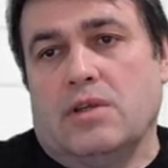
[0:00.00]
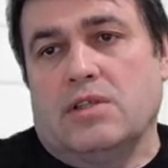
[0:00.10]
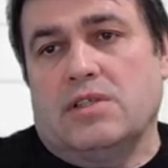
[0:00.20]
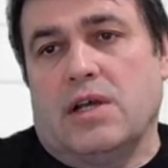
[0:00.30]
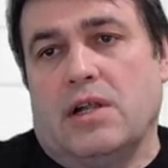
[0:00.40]

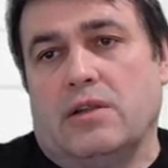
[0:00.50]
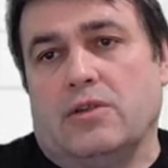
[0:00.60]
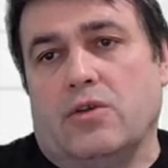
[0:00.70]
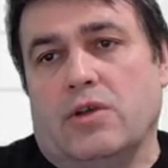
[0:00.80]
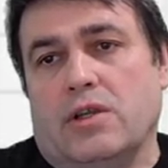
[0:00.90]
install
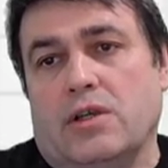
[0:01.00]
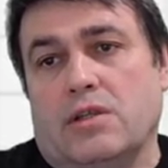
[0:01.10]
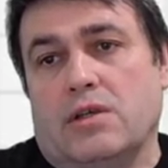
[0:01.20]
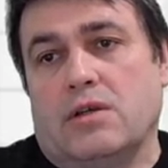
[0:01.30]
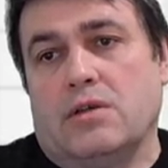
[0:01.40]
toilet
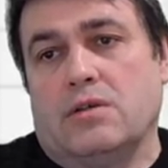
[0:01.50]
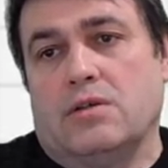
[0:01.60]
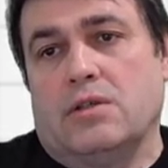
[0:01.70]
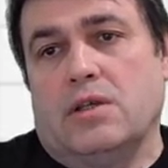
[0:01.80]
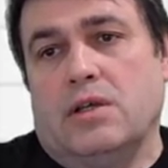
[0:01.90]

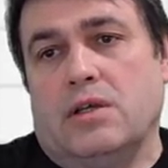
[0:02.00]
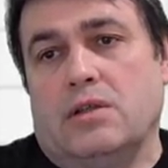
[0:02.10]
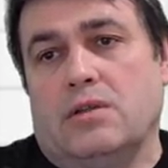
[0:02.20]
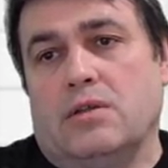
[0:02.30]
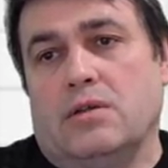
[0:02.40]

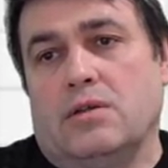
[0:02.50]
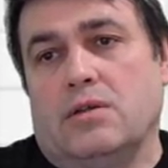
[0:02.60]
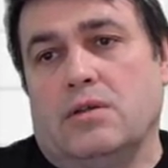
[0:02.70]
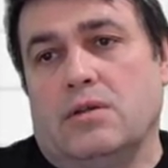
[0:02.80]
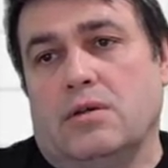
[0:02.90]
and
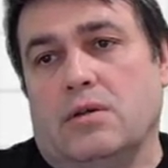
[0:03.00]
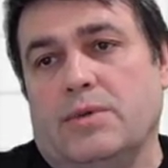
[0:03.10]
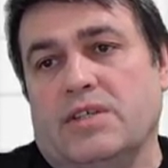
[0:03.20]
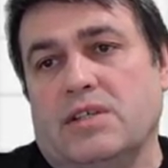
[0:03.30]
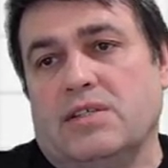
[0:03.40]
on
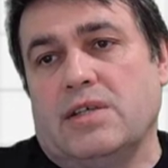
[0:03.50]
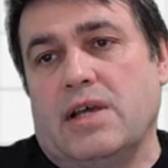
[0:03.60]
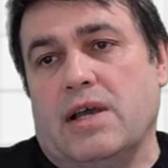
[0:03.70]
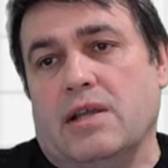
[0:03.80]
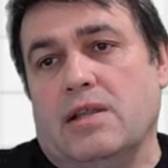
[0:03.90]
opposite
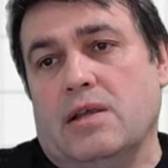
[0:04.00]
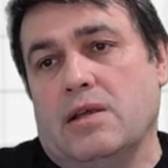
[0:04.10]
side